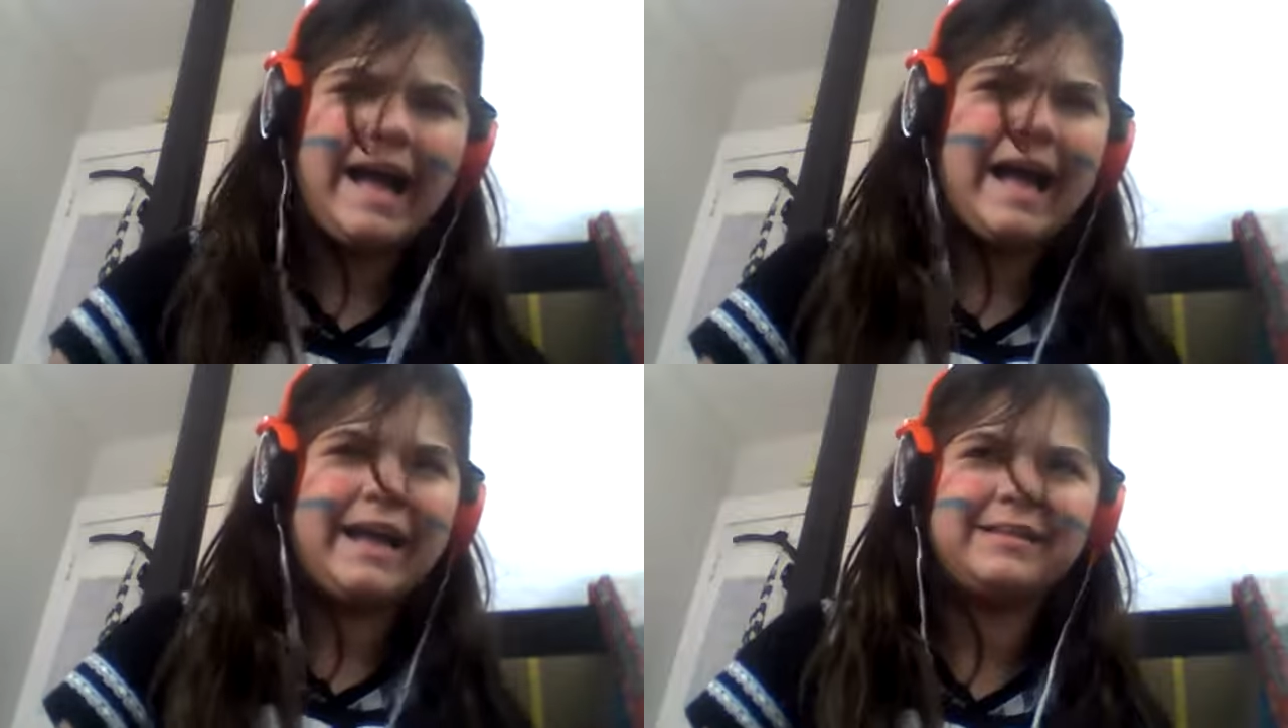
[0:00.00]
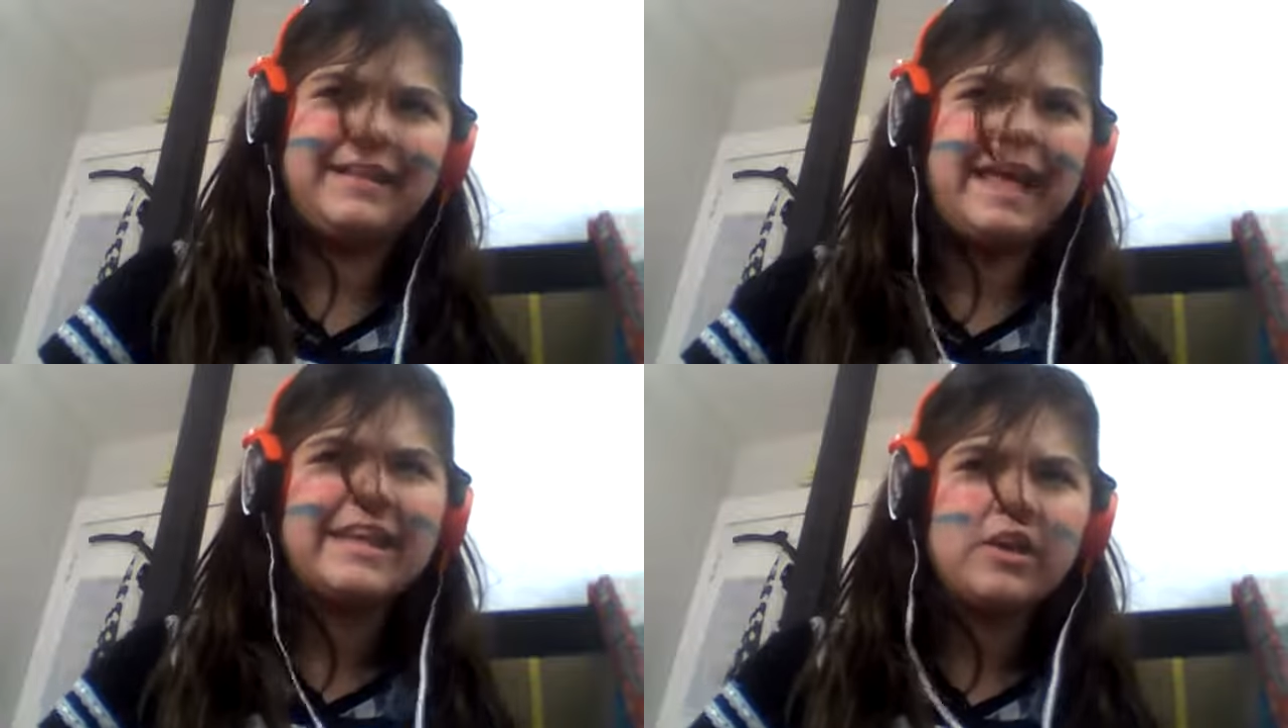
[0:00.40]
I
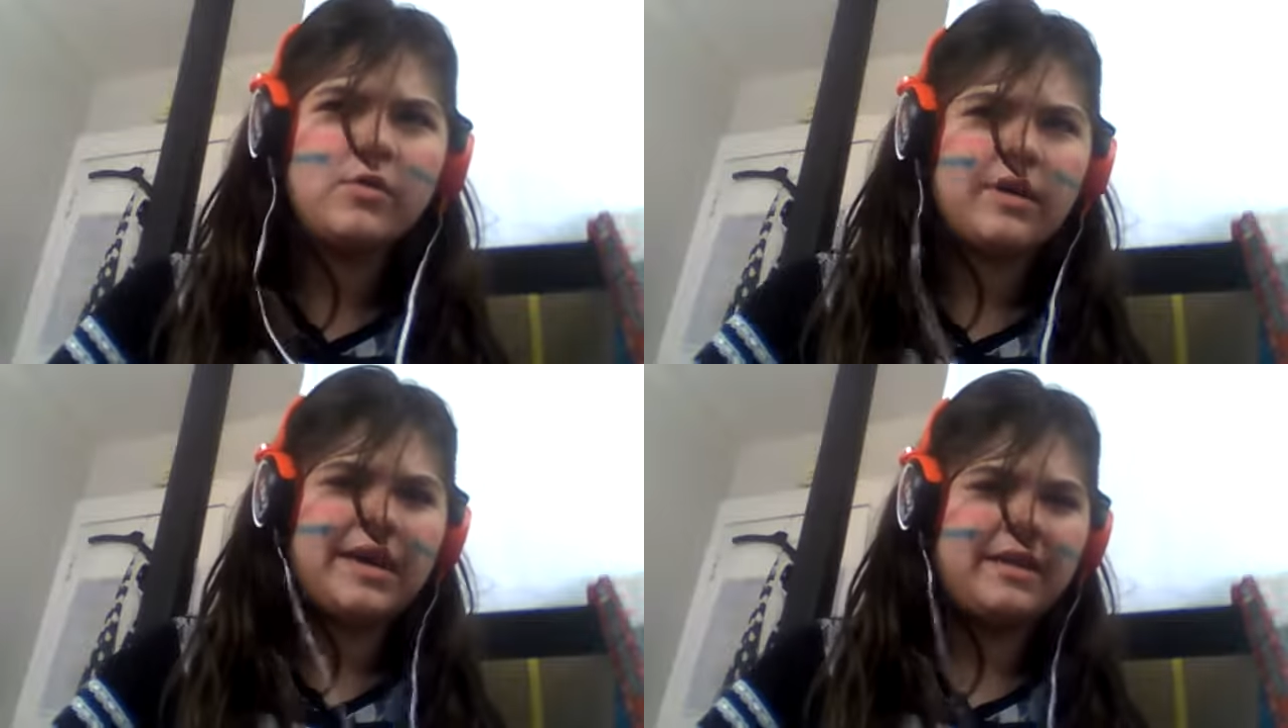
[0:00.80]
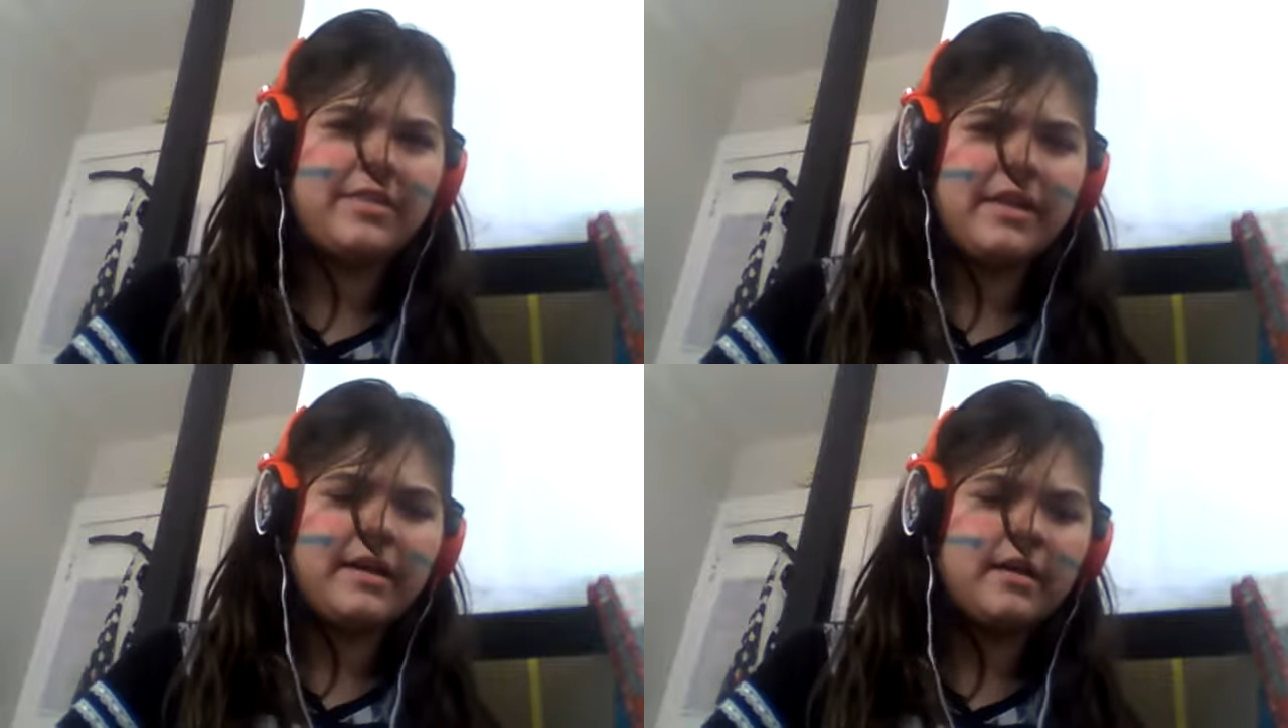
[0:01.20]
like you or
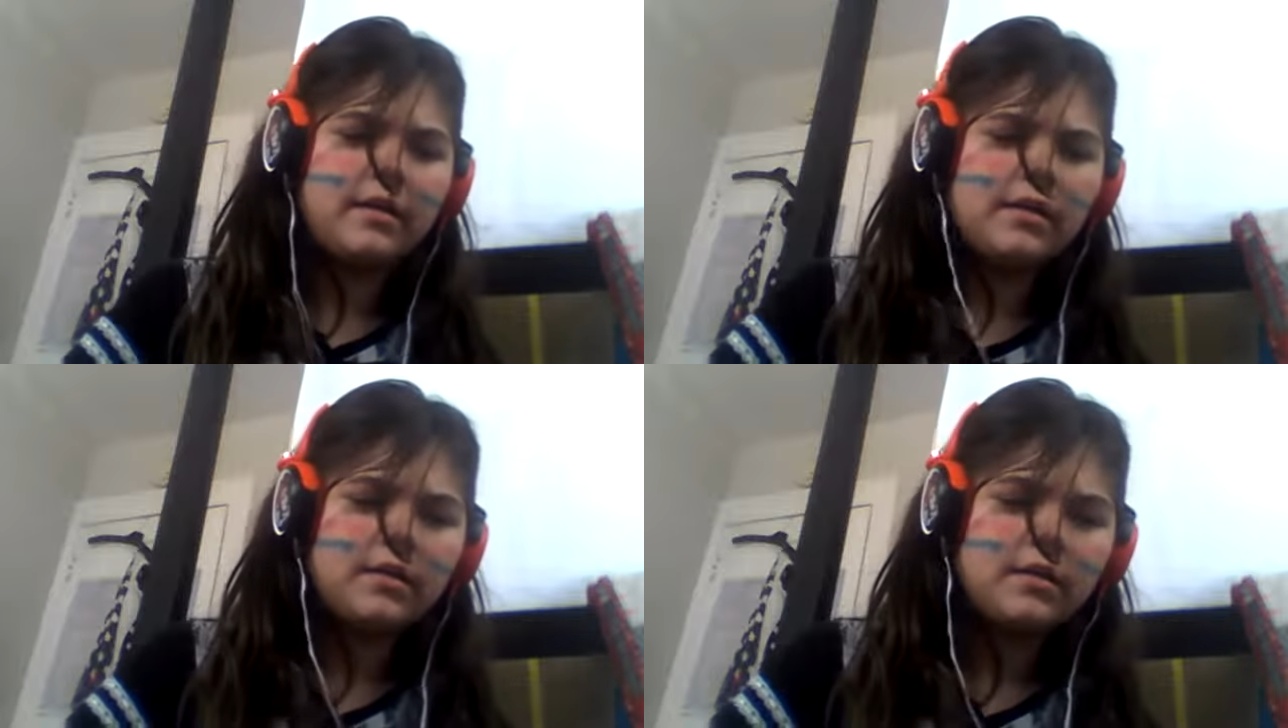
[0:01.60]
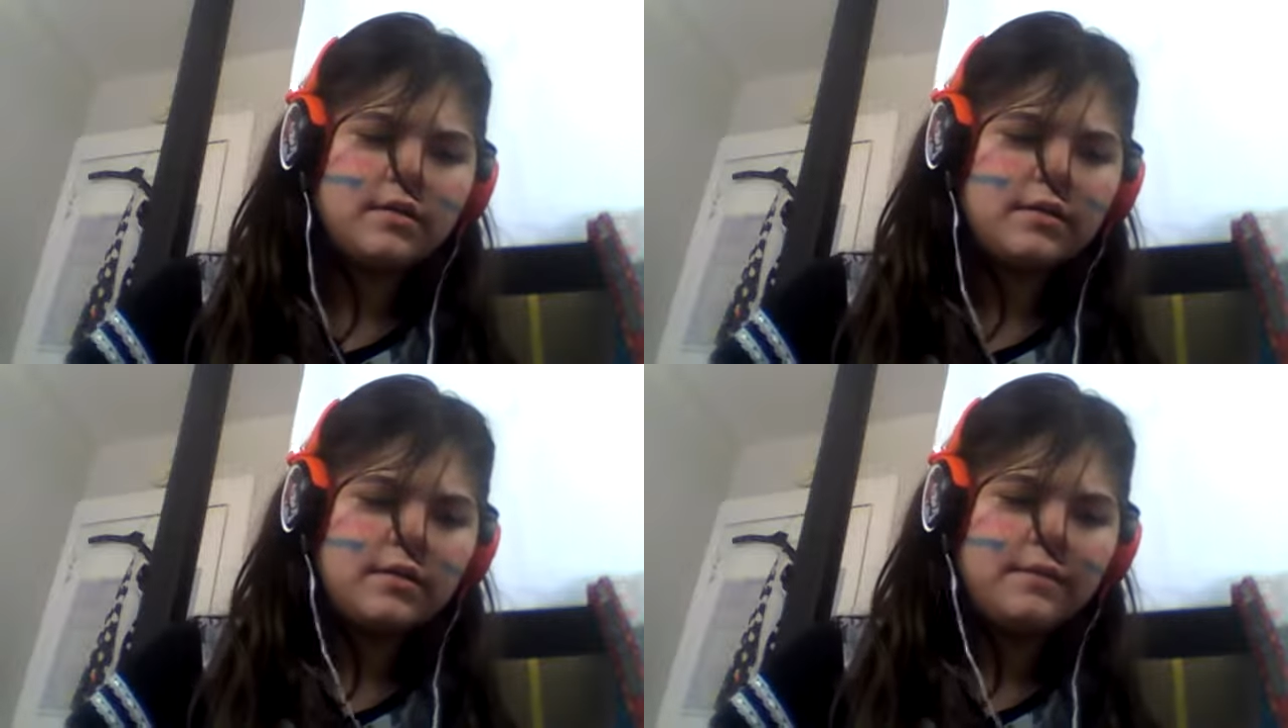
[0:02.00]
anything.
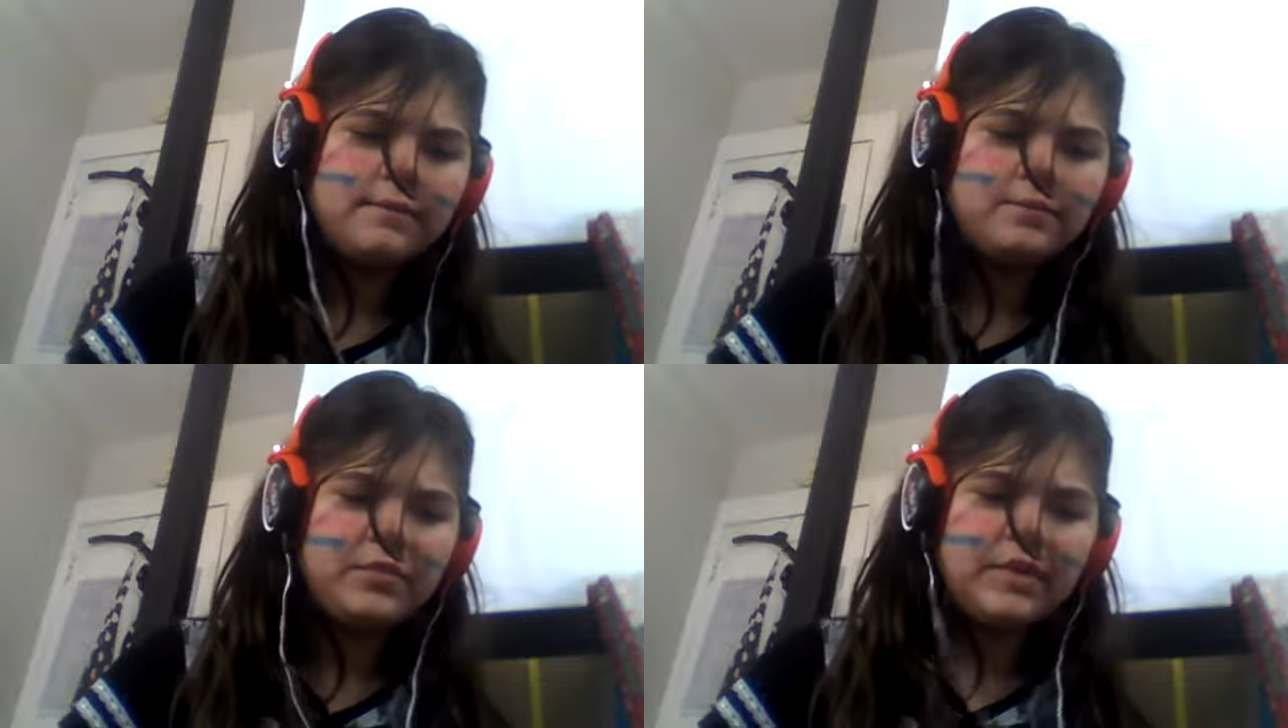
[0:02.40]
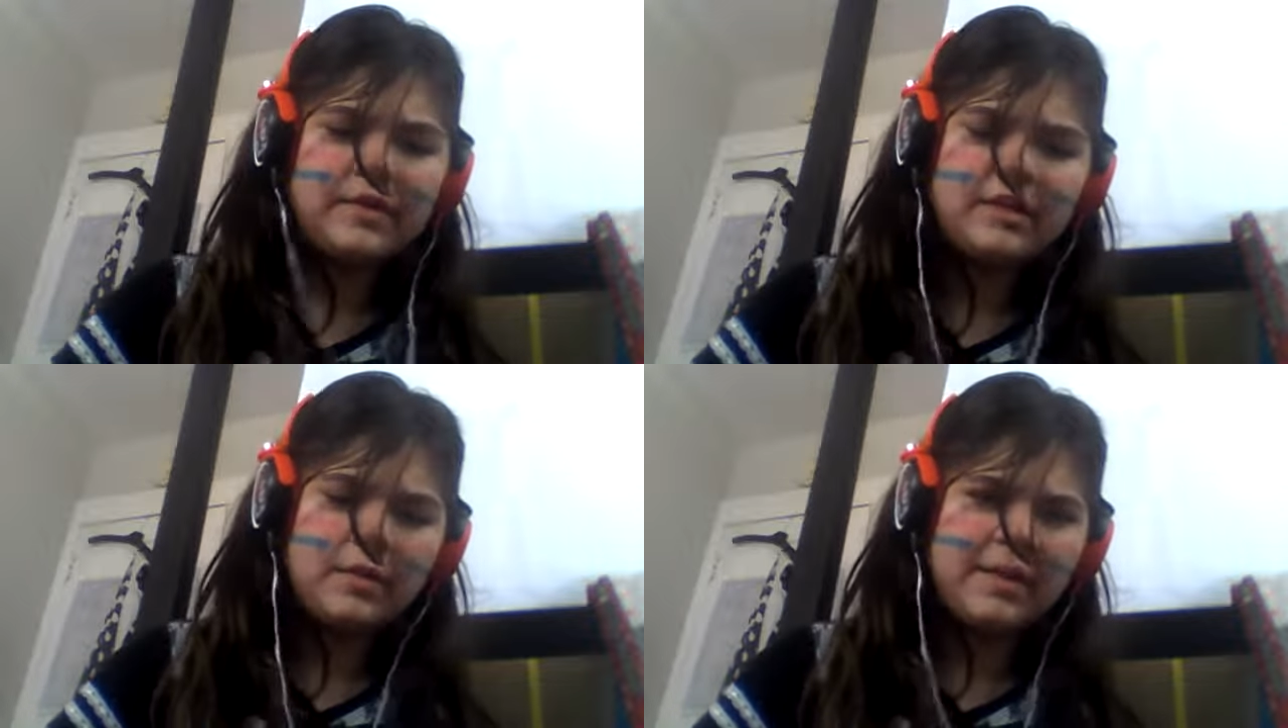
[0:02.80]
Neat
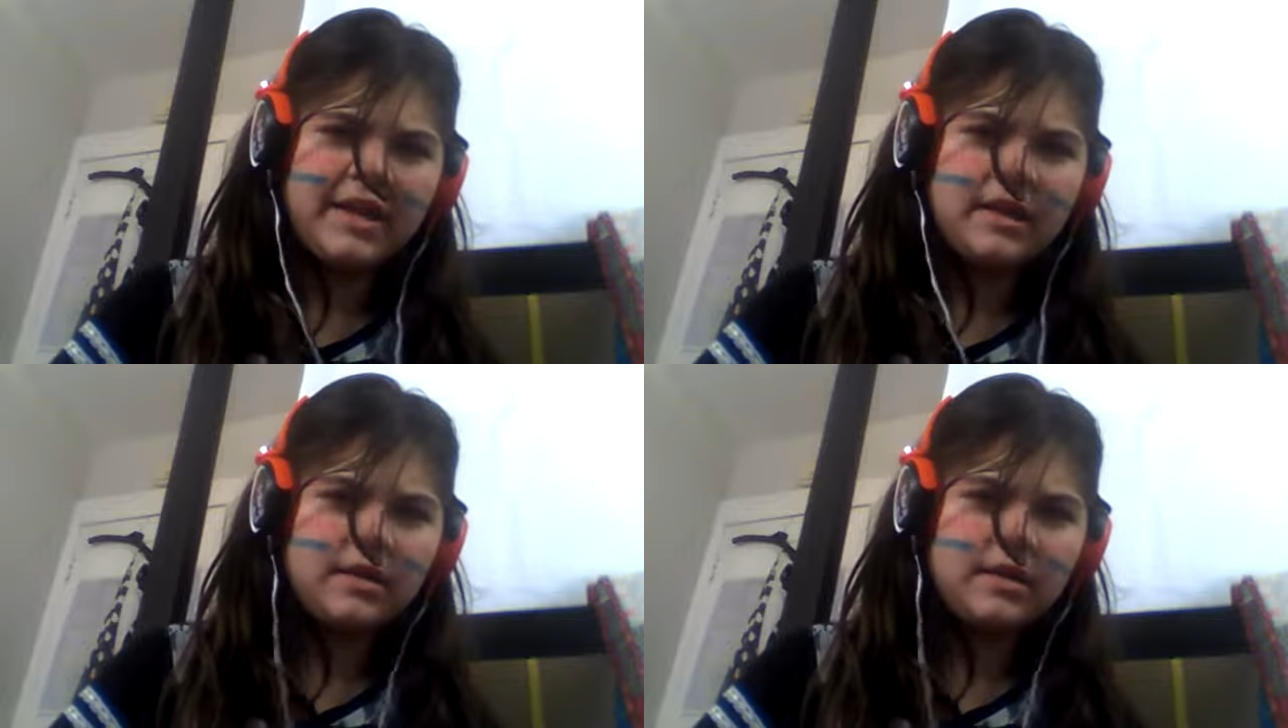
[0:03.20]
dummy.